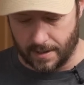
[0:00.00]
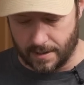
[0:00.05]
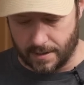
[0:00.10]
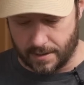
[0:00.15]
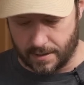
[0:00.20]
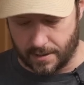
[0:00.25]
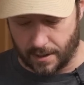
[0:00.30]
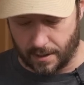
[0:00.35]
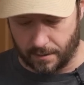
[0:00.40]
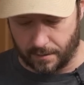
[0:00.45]

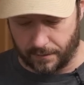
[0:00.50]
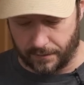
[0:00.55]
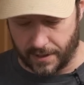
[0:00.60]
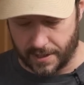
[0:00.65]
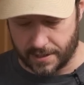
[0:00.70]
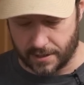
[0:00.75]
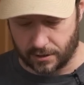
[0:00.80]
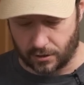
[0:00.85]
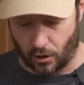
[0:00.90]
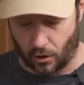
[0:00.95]
So
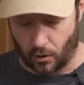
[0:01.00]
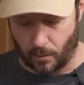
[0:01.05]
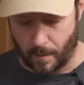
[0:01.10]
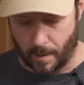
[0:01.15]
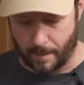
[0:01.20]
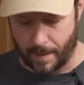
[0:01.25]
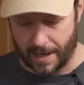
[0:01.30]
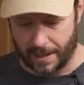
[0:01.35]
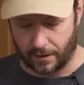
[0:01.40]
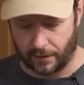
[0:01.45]
this has got all my
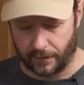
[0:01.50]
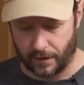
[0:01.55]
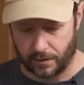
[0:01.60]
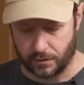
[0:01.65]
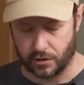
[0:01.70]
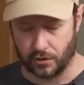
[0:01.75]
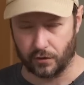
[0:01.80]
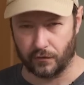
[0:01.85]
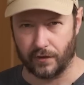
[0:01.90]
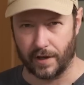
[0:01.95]
microphone
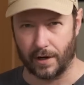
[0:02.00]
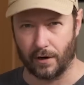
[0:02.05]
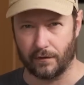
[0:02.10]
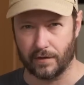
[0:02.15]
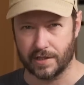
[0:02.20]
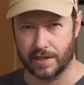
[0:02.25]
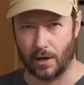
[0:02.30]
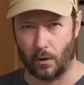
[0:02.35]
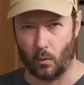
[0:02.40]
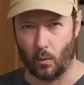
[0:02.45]
stuff in.
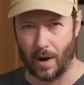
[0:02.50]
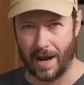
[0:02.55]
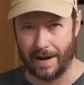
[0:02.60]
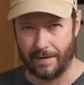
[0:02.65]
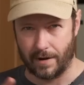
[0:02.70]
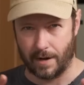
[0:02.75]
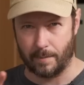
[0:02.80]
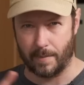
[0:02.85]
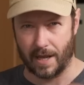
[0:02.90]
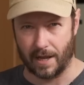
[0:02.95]
Obviously I'm
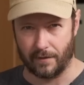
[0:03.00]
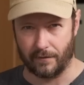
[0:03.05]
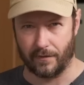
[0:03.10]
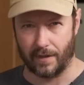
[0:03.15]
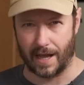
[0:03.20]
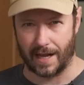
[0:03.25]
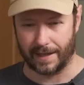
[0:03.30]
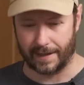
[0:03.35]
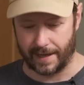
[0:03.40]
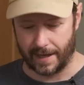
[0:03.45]
wearing a bit of
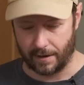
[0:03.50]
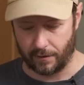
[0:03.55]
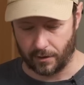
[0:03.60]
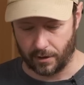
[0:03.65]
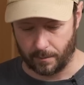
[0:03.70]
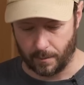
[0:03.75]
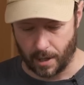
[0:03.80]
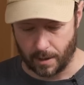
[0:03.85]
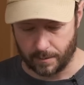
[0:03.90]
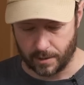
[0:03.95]
that gear at
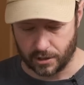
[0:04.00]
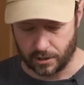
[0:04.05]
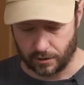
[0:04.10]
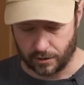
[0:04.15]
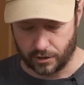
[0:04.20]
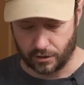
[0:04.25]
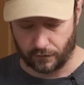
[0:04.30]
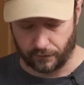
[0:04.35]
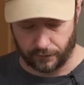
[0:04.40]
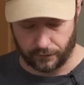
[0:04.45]
the moment, so
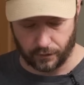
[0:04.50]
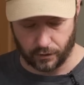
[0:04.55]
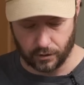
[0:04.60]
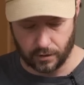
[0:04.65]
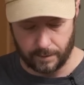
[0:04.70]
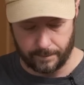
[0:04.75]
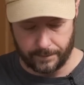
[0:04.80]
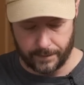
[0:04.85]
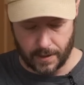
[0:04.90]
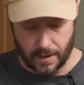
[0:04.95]
it's not
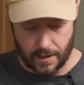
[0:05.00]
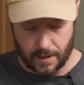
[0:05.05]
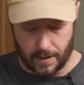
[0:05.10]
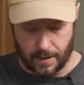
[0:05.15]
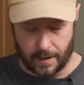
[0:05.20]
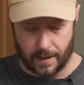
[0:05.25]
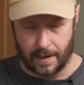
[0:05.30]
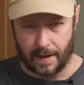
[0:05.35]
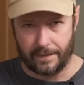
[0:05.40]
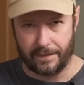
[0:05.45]
full.
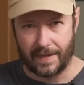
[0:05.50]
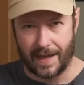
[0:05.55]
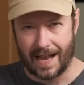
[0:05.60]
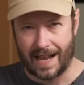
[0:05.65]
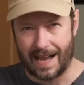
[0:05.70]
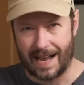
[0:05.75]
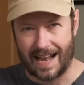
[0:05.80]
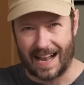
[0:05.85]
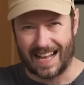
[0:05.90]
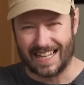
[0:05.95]
And
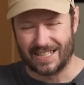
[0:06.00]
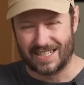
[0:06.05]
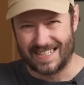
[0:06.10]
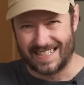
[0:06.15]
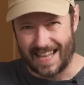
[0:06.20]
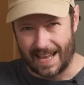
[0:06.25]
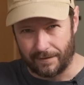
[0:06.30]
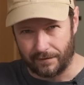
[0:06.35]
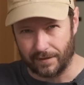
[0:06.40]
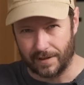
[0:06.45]
that I
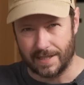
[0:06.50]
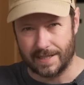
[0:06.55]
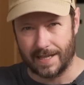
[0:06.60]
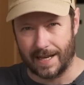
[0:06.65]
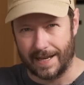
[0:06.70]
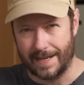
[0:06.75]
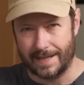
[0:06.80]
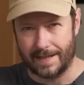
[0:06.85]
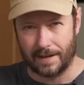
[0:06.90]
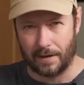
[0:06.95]
definitely
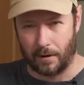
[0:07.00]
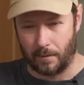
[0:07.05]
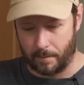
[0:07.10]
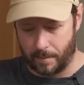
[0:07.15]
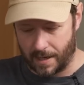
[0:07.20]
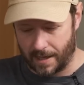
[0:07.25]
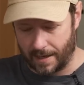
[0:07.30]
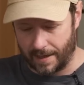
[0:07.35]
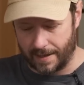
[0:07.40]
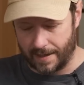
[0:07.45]
take on
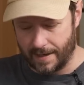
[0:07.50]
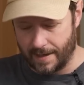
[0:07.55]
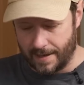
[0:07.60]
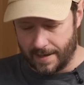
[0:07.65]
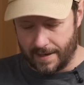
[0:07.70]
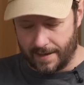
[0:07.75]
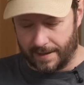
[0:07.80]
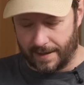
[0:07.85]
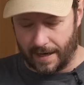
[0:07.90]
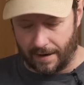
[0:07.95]
my
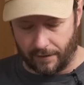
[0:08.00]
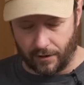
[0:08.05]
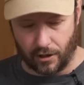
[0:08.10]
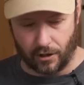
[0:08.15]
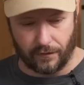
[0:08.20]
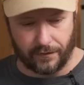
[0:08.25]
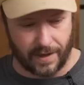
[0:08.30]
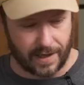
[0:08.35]
carry-on.